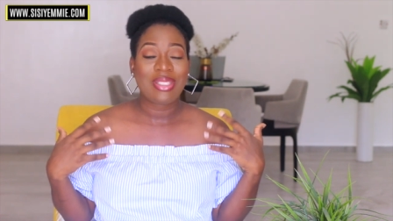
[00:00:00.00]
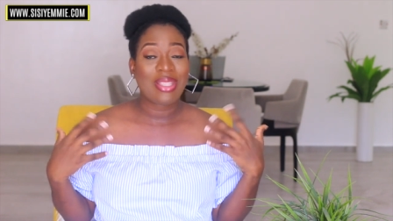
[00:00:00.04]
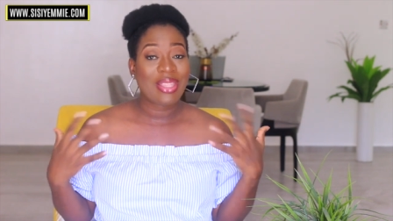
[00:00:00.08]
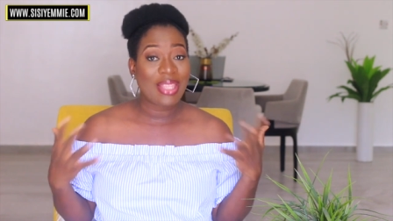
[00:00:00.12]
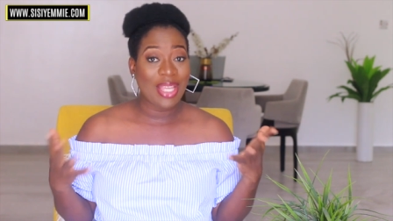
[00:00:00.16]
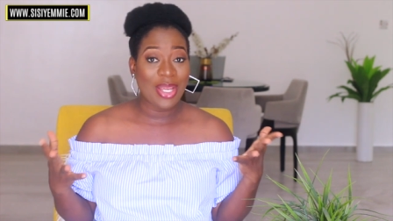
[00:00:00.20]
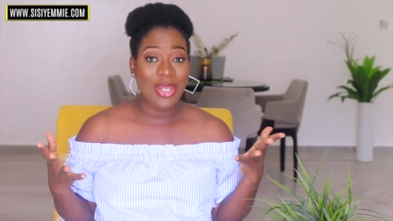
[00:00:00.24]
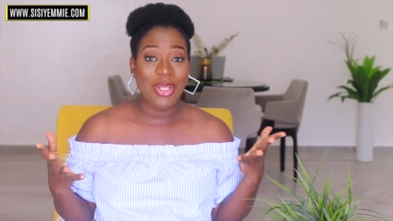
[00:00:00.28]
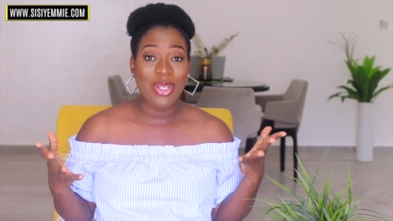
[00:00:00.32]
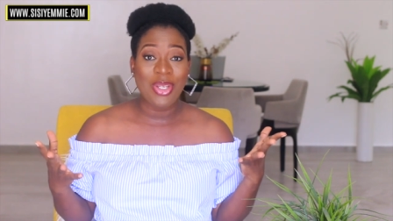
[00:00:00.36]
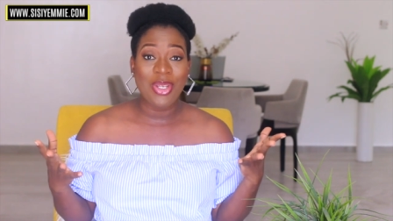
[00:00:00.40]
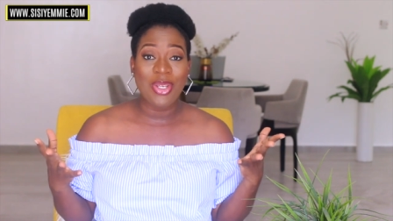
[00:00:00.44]

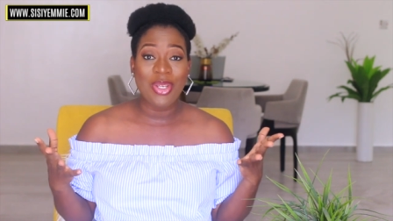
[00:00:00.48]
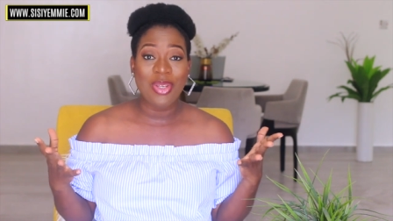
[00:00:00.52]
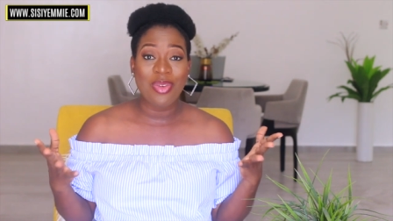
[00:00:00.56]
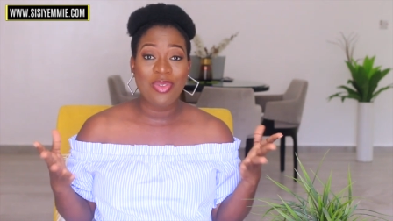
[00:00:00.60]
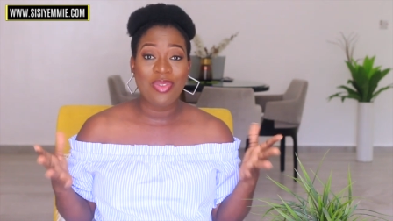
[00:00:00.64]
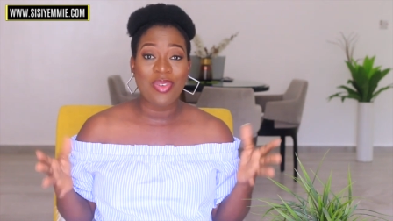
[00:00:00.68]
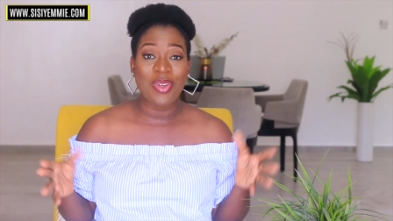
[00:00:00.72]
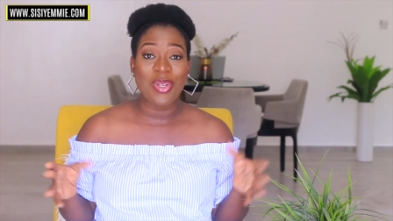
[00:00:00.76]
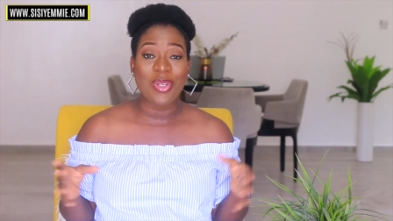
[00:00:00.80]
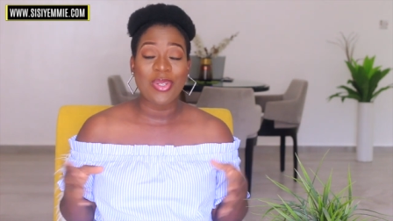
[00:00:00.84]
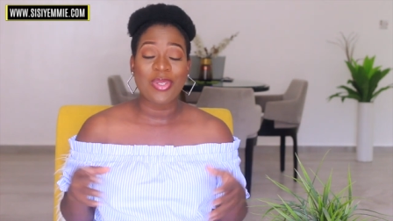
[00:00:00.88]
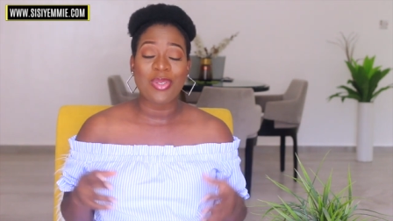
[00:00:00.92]
thanking you
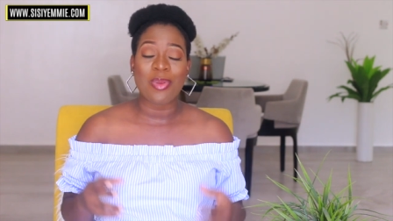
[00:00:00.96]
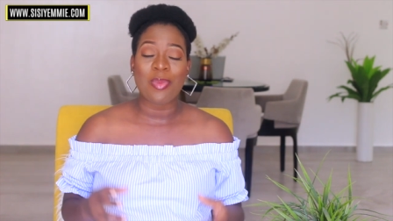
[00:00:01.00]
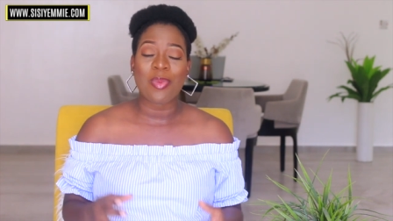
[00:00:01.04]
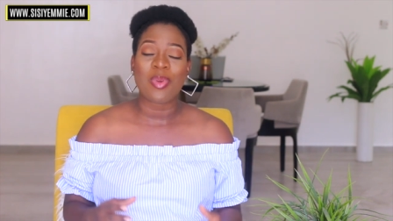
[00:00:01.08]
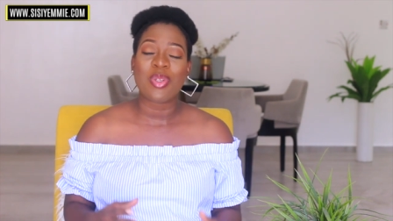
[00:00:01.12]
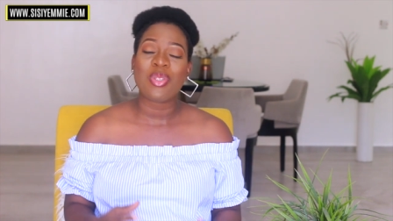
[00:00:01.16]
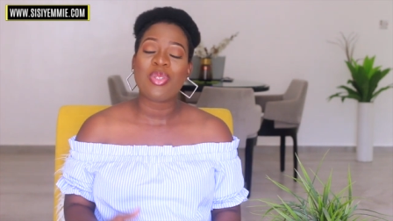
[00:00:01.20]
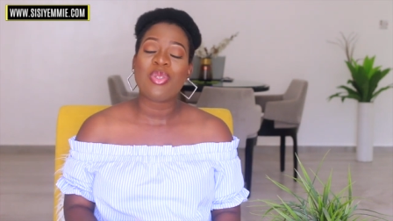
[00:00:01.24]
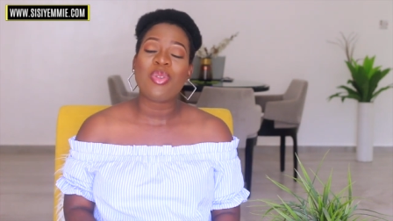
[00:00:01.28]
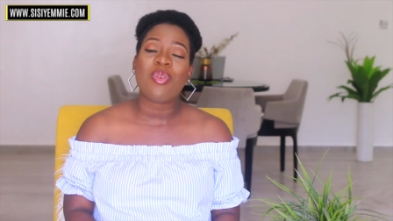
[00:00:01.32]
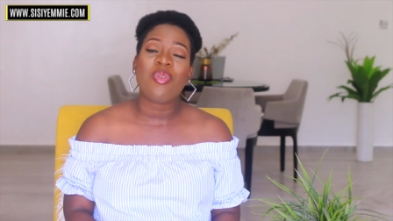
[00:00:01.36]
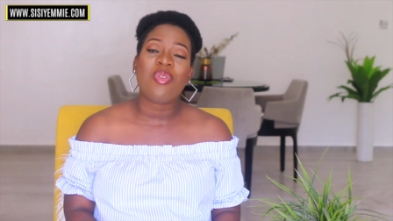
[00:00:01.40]
for your
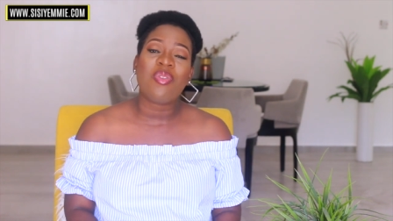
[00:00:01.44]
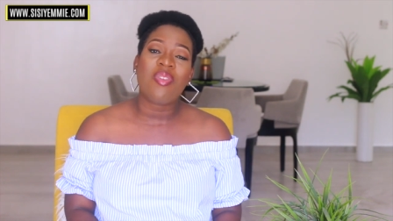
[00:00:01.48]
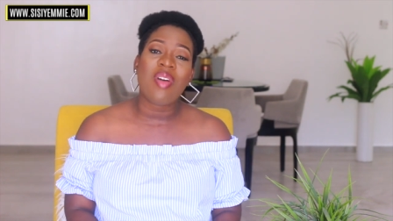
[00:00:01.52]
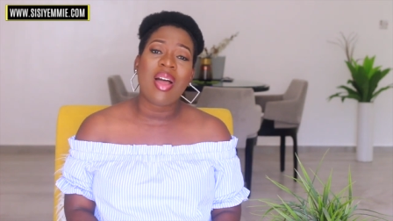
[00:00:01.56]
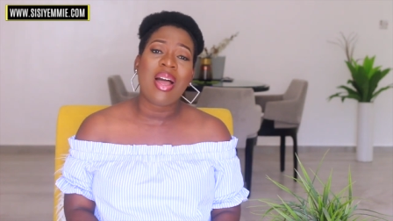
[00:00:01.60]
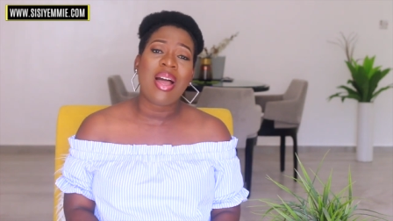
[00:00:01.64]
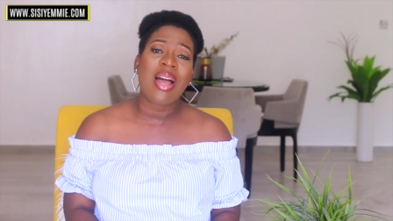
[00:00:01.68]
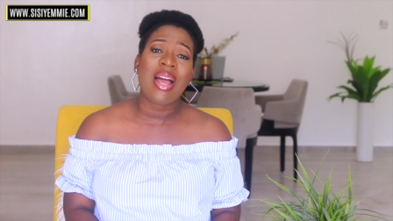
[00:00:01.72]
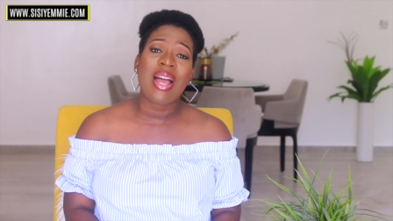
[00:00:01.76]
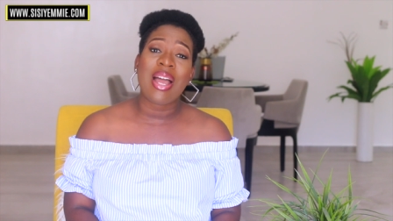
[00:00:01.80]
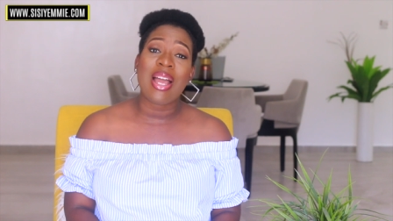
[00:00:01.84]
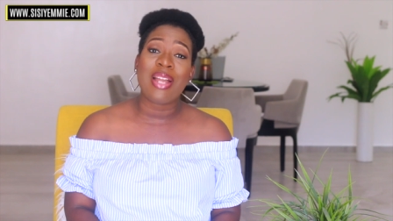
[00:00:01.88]
support so
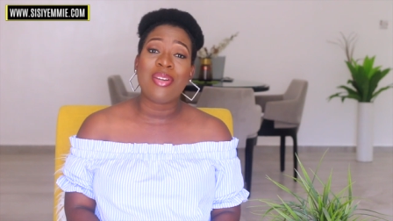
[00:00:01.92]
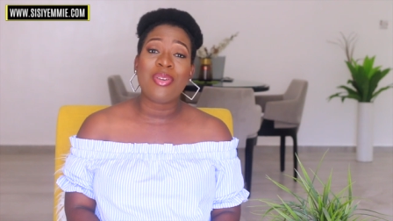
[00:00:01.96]
far,